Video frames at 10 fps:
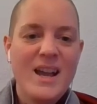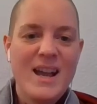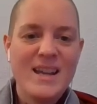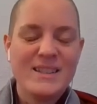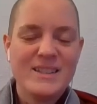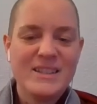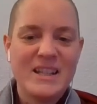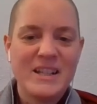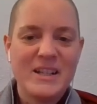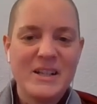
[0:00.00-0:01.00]
And
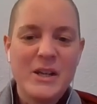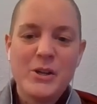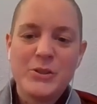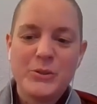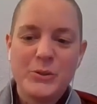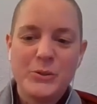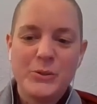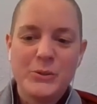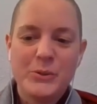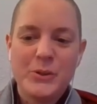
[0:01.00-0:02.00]

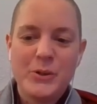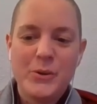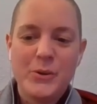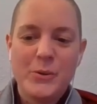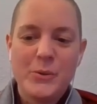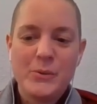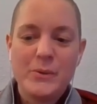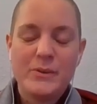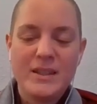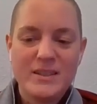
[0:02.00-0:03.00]
so
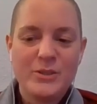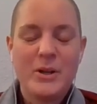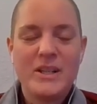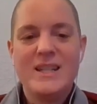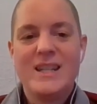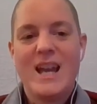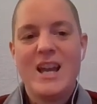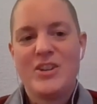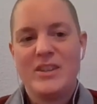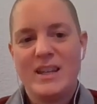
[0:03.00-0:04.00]
this is one
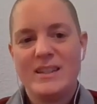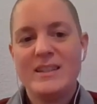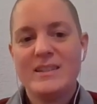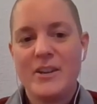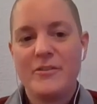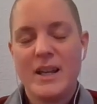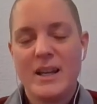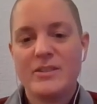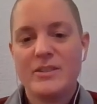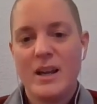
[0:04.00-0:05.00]
indication that these kind of
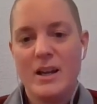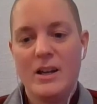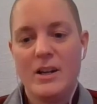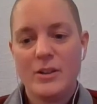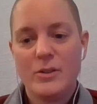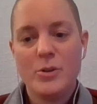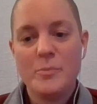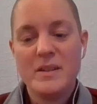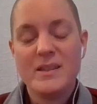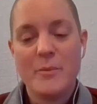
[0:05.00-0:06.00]
texts could
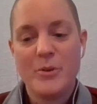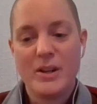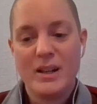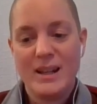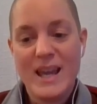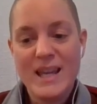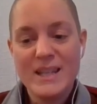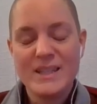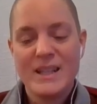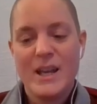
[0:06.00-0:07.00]
be somewhat
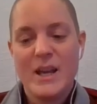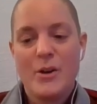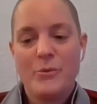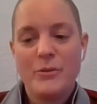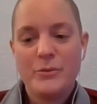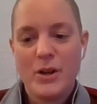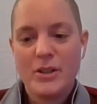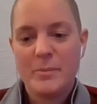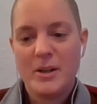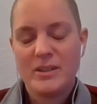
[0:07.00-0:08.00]
late. We've
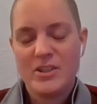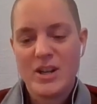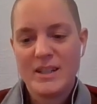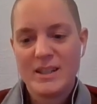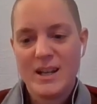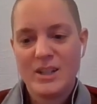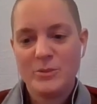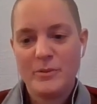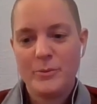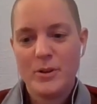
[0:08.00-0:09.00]
talked about the Jatakas
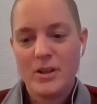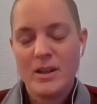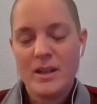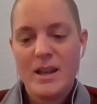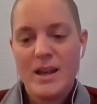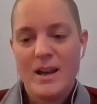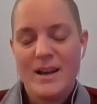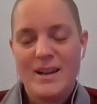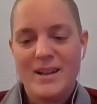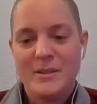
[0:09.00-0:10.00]
before.
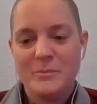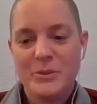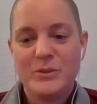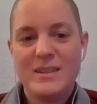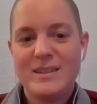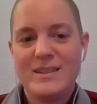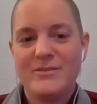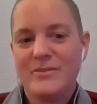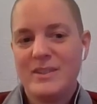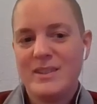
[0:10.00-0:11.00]
So this is
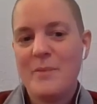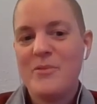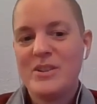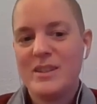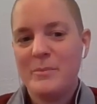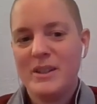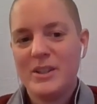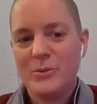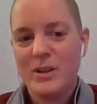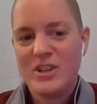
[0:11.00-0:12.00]
somewhat similar
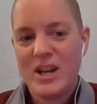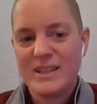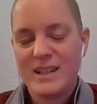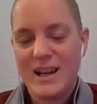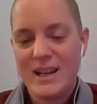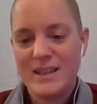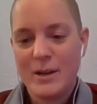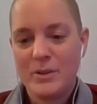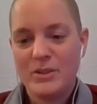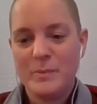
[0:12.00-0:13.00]
to a Jataka in that
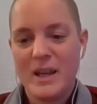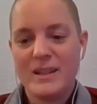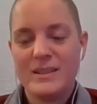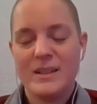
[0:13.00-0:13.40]
respect.